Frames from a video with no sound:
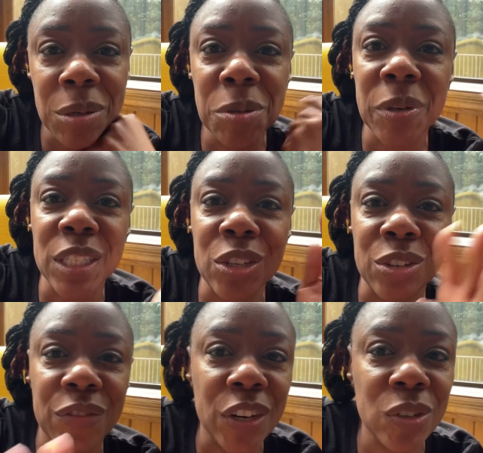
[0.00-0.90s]
We went to
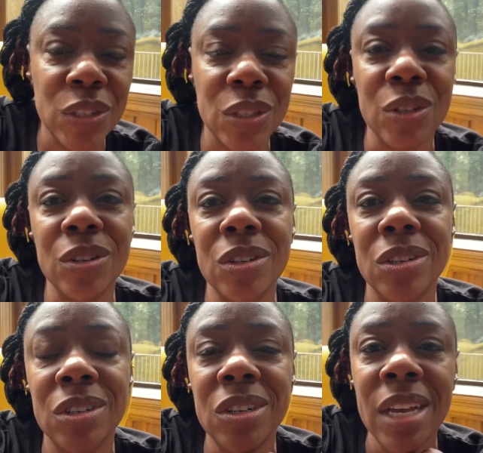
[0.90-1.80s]

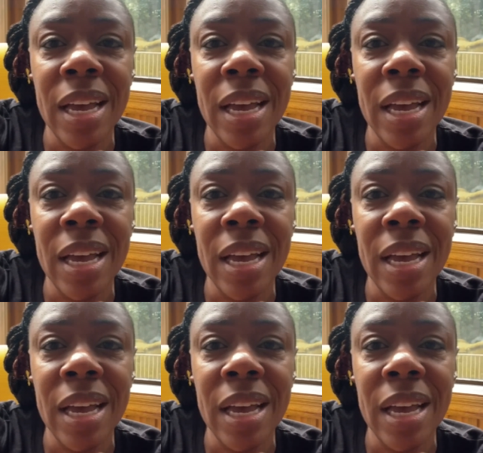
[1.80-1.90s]
Universal.